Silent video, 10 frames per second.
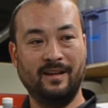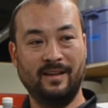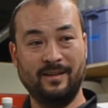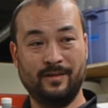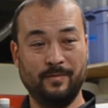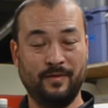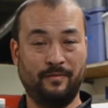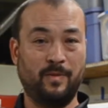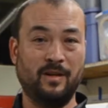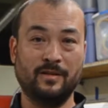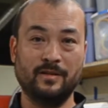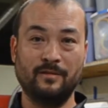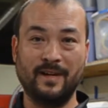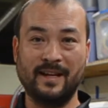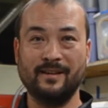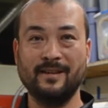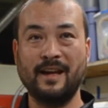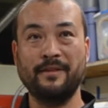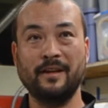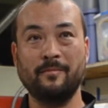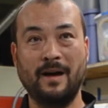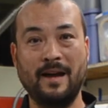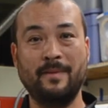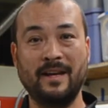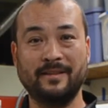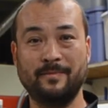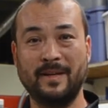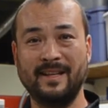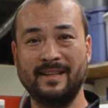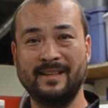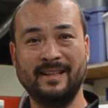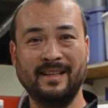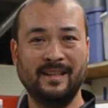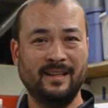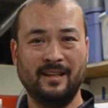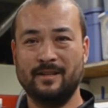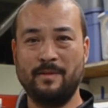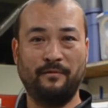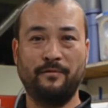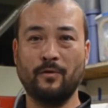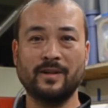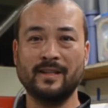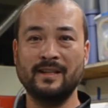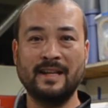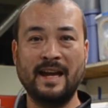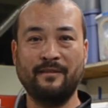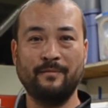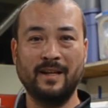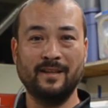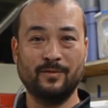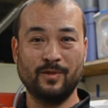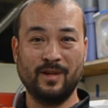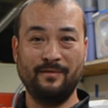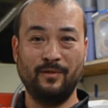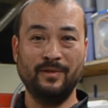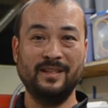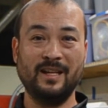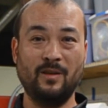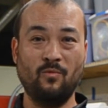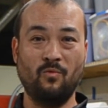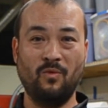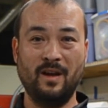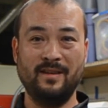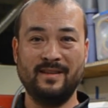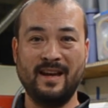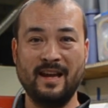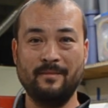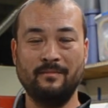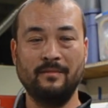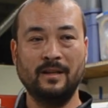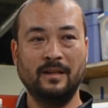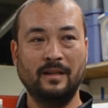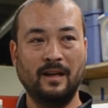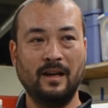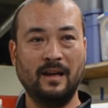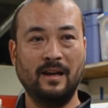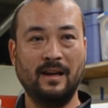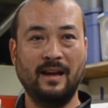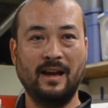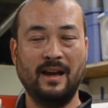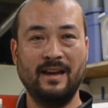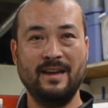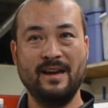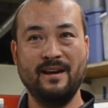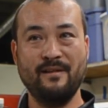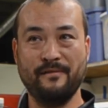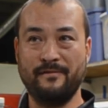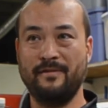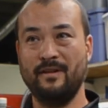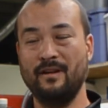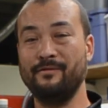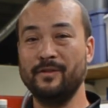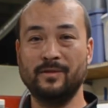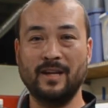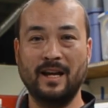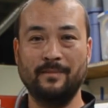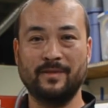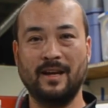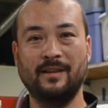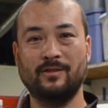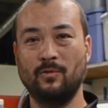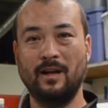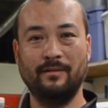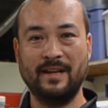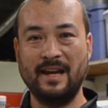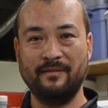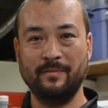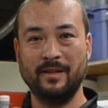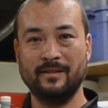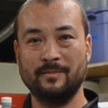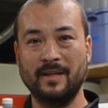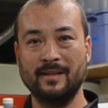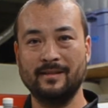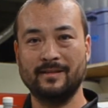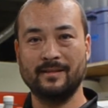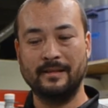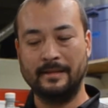In terms of personal record, I think my best spin is about 14.5 minutes, which I've only done one time. I have a few times gotten 12.5 minute spins.